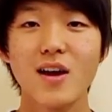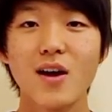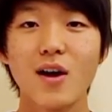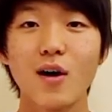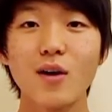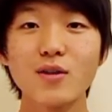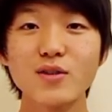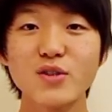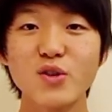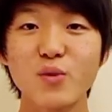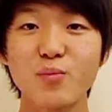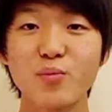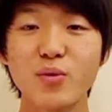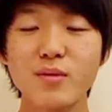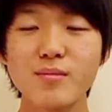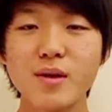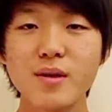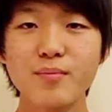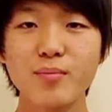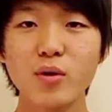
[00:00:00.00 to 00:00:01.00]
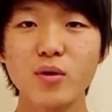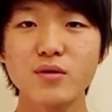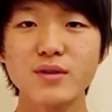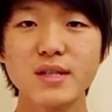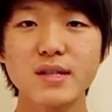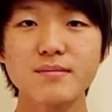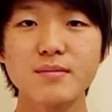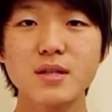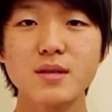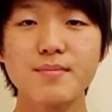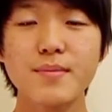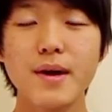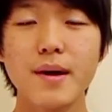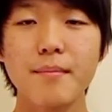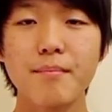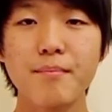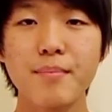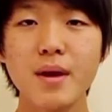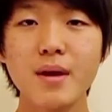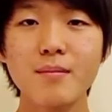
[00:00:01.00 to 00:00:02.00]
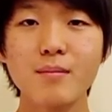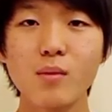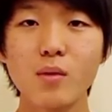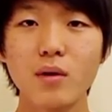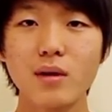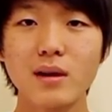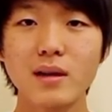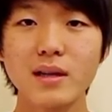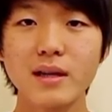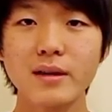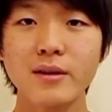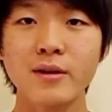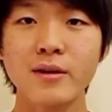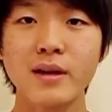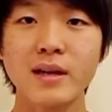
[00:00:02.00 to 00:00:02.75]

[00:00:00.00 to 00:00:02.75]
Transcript: Also, Premiere Pro seems to be a bit more cleaner